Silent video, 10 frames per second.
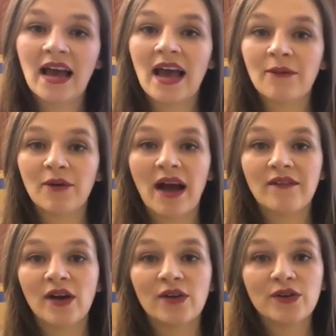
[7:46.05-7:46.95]
And we're
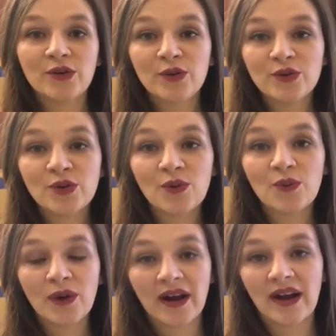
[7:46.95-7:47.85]
having our huge
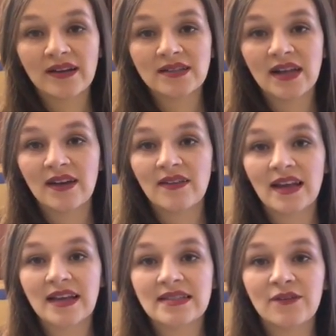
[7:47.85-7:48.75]
warehouse sale.
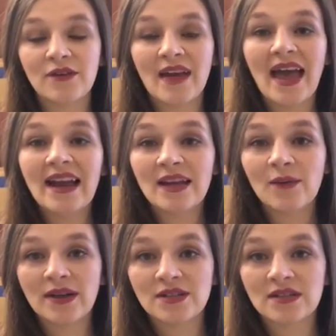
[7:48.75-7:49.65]
Like I said, if you have any
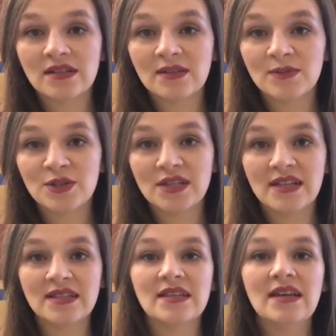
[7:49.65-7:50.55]
questions on these
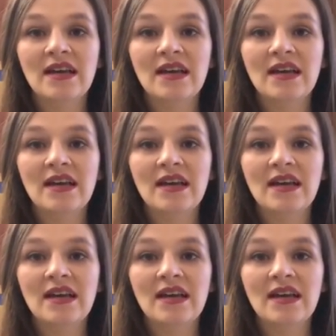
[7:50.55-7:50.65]
machines,